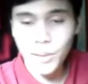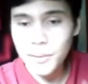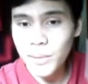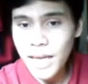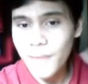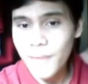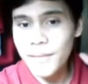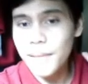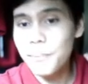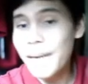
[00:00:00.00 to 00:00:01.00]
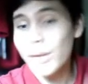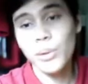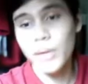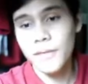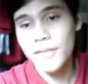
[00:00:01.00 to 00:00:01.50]
waves, we have the
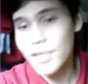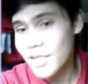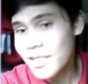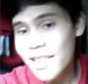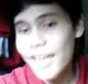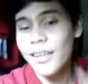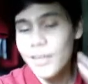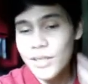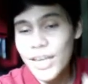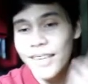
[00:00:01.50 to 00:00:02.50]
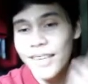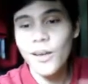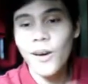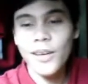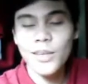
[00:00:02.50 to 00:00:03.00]
microwave. The
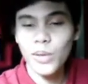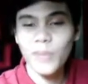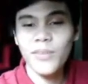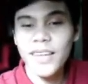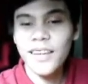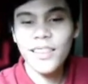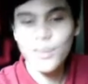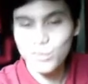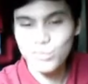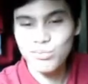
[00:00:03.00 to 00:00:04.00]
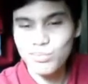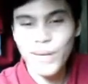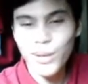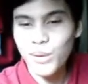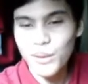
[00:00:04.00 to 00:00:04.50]
second longest wave.
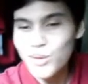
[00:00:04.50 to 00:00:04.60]
Microwaves